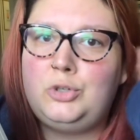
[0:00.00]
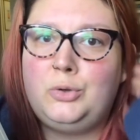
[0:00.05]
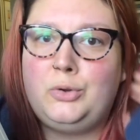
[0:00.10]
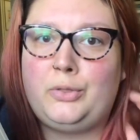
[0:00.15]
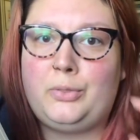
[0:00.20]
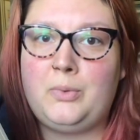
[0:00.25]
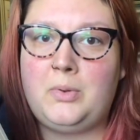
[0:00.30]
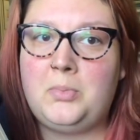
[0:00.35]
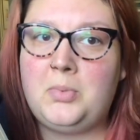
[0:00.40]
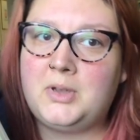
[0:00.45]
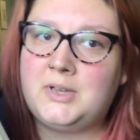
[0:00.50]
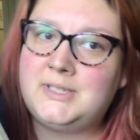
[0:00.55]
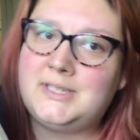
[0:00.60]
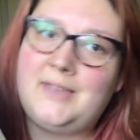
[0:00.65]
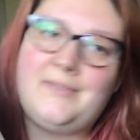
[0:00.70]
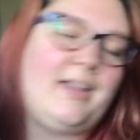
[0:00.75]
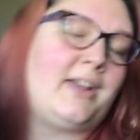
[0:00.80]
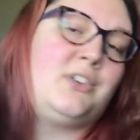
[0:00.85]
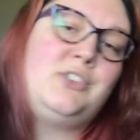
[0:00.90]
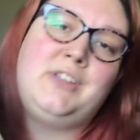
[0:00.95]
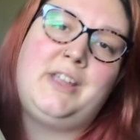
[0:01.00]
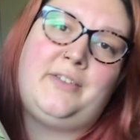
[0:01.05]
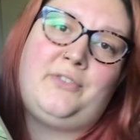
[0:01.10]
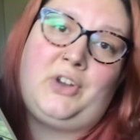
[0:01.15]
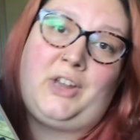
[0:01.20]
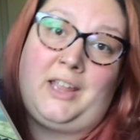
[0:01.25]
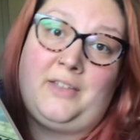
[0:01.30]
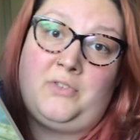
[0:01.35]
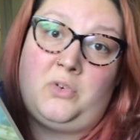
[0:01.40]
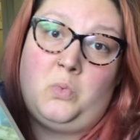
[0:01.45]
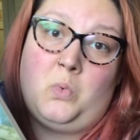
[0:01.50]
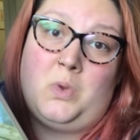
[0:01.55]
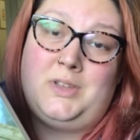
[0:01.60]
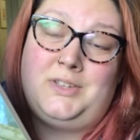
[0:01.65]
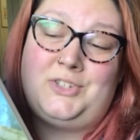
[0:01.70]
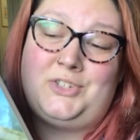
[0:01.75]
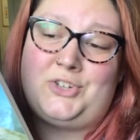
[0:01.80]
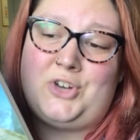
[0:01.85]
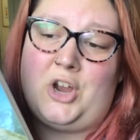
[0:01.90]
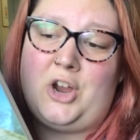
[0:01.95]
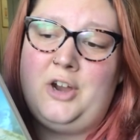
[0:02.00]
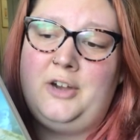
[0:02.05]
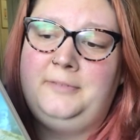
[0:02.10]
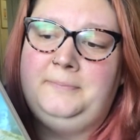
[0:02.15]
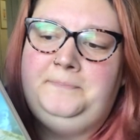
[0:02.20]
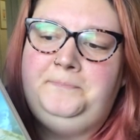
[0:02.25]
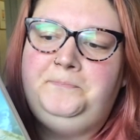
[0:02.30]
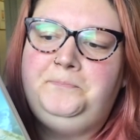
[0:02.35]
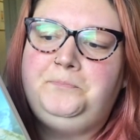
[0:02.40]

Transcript: two or three books I've actually ever given one star.